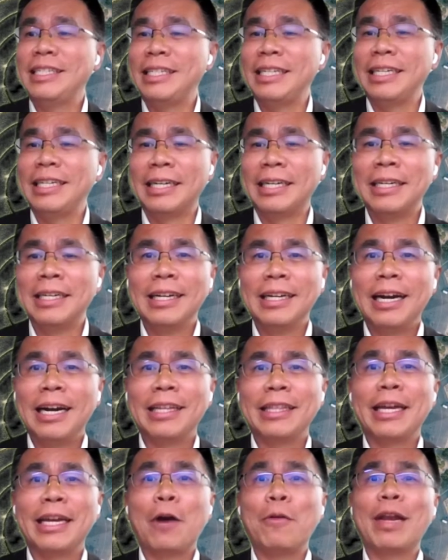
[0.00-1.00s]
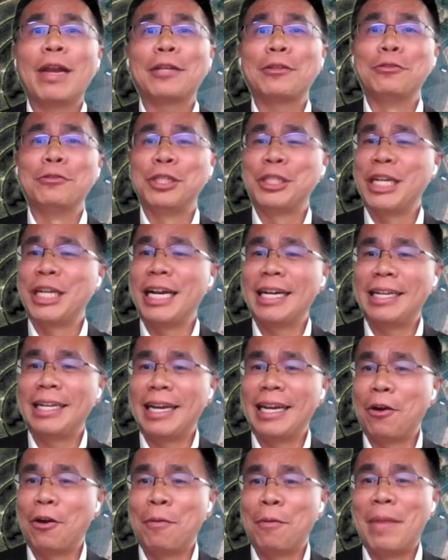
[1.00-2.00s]
here, I think I would like to share
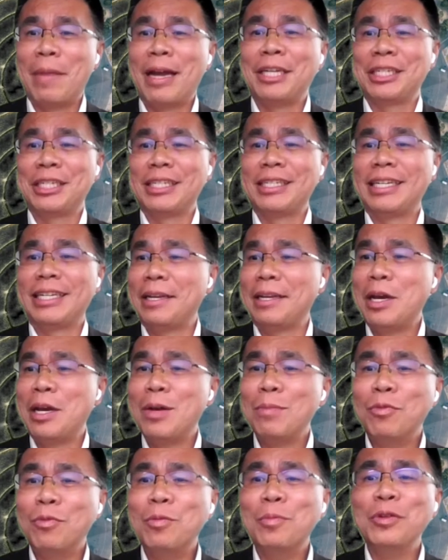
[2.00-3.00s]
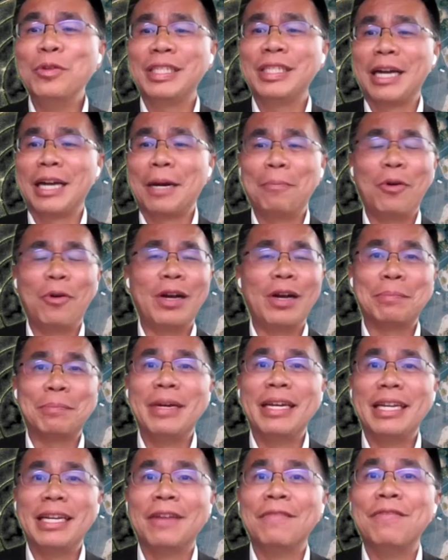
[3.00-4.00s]
that or mention that Moomoo Singapore has
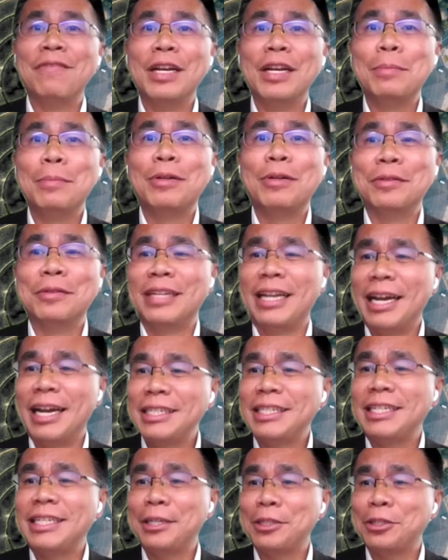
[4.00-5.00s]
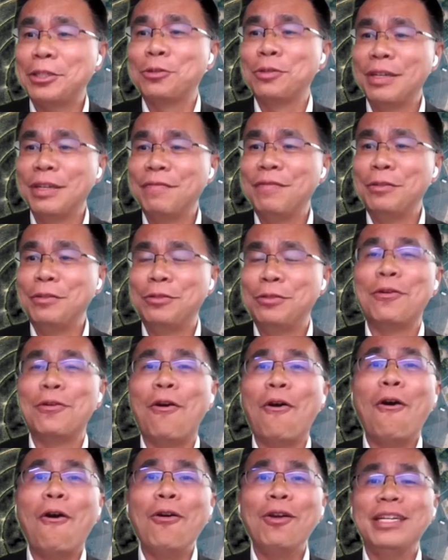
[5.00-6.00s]
made available Nasdaq TotalView to
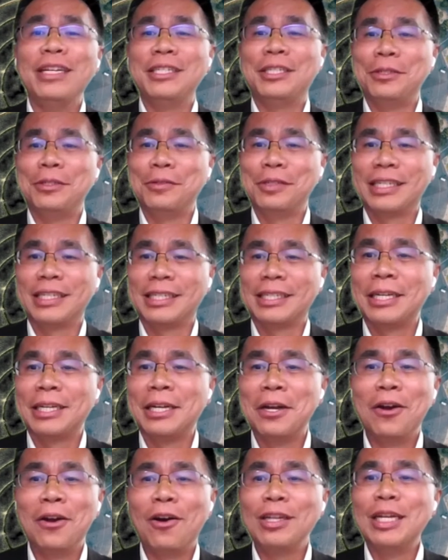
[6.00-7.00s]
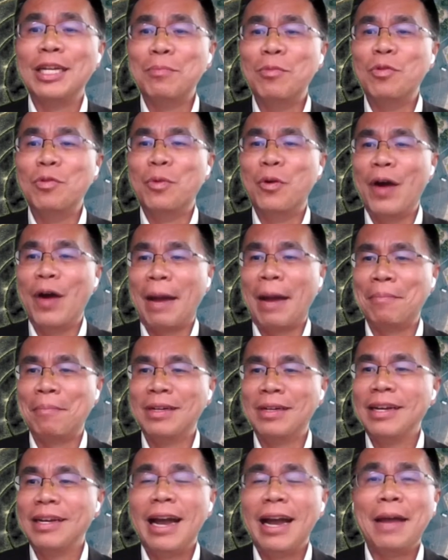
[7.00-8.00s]
all its users on the Moomoo app.
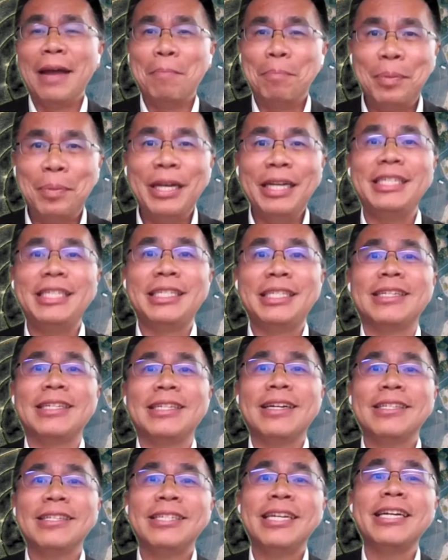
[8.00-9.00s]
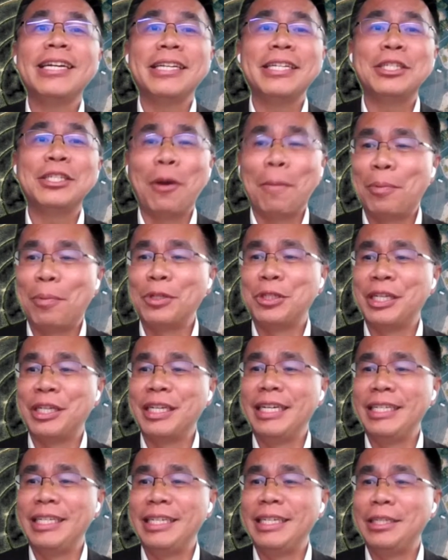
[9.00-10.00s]
And please take this
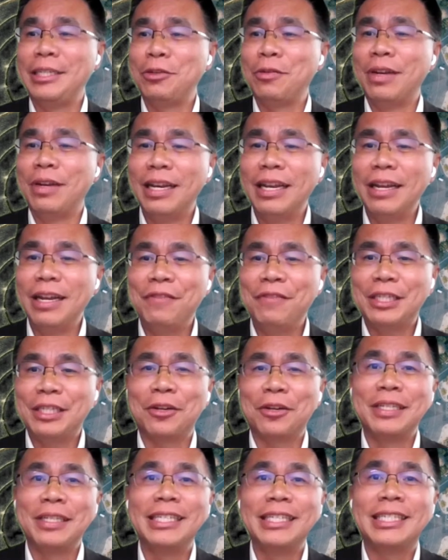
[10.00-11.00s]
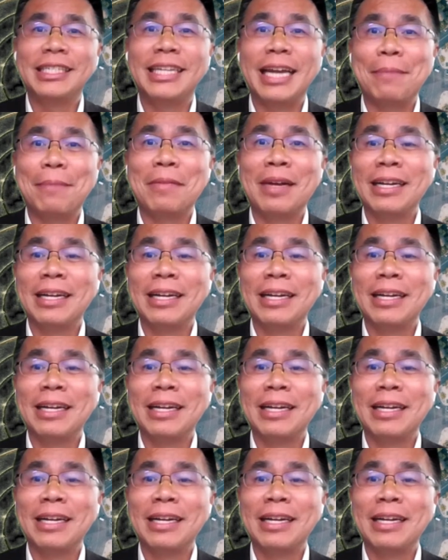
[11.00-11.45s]
opportunity to leverage on this data